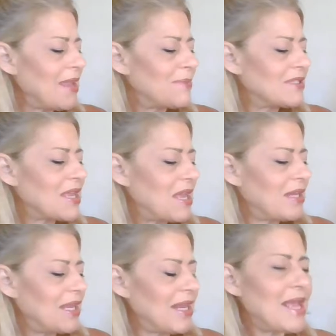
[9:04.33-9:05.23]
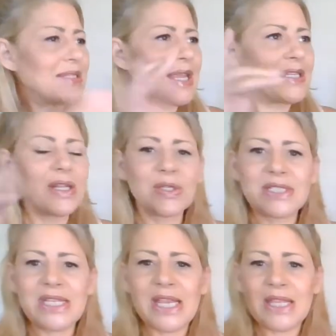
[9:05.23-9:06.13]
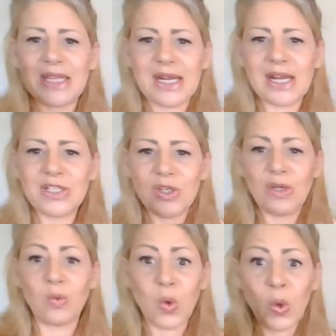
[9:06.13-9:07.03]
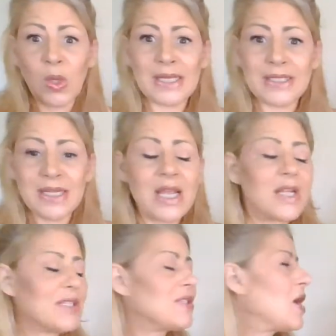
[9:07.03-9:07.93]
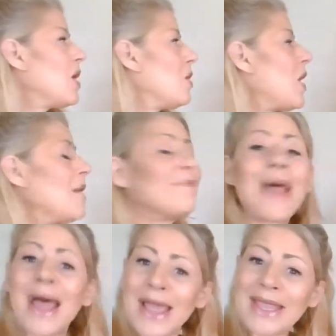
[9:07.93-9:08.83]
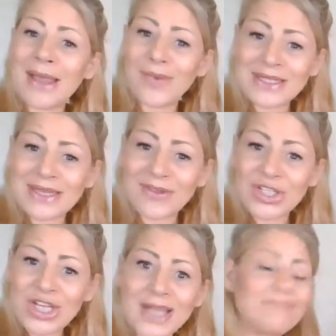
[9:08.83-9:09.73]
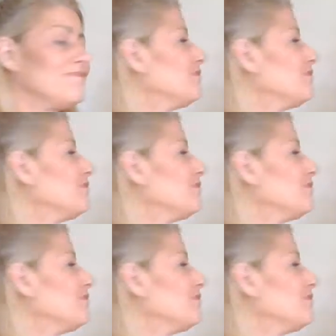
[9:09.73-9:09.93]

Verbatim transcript: Amazon. It has like little teeth and it actually roll it. So um, I can't wait to give it a shot.